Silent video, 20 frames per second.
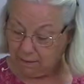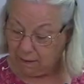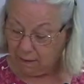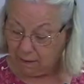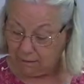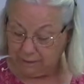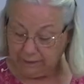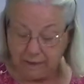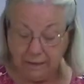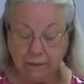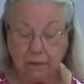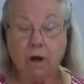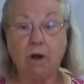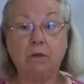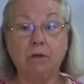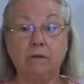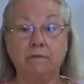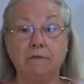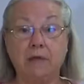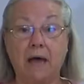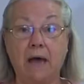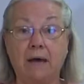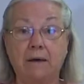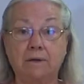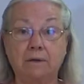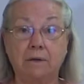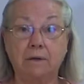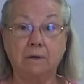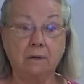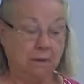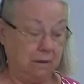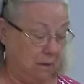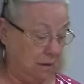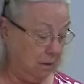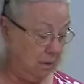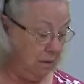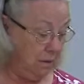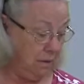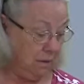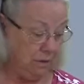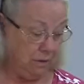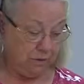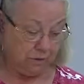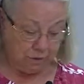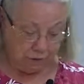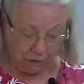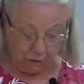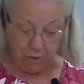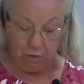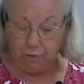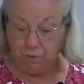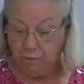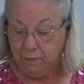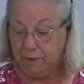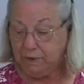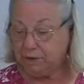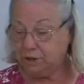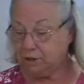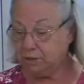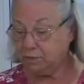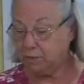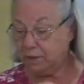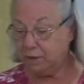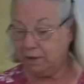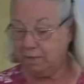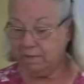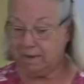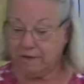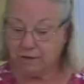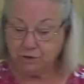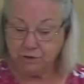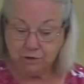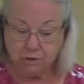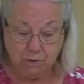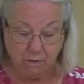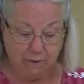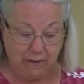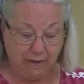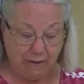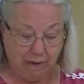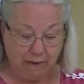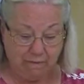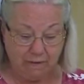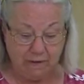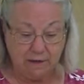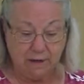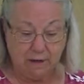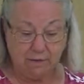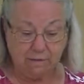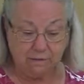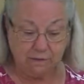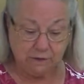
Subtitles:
I'll need all of that. So we just want to make sure we have enough.